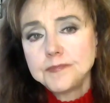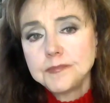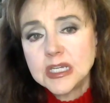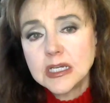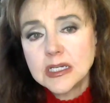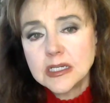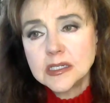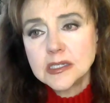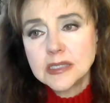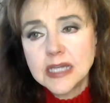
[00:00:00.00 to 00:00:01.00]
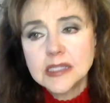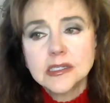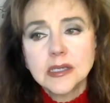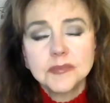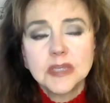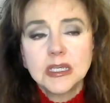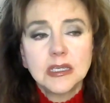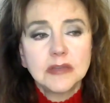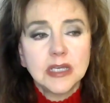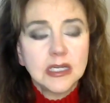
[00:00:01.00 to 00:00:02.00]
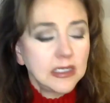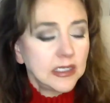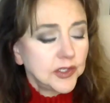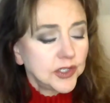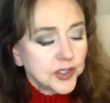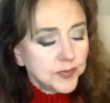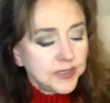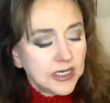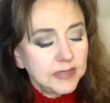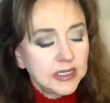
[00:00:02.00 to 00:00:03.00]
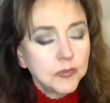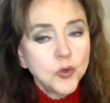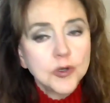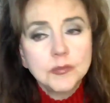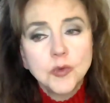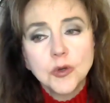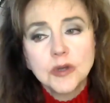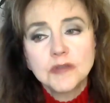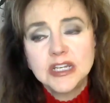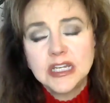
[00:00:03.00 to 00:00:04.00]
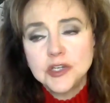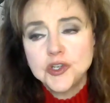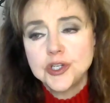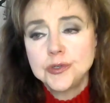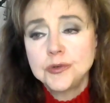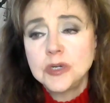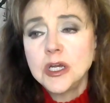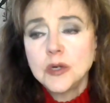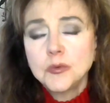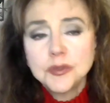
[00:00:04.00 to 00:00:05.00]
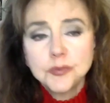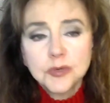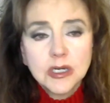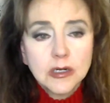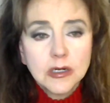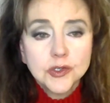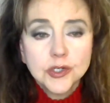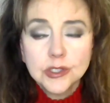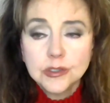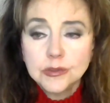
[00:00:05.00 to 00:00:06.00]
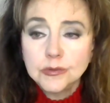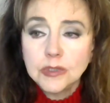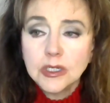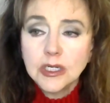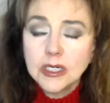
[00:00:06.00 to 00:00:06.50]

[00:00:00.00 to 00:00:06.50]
because that's something that is just becoming more and more of an issue with regard to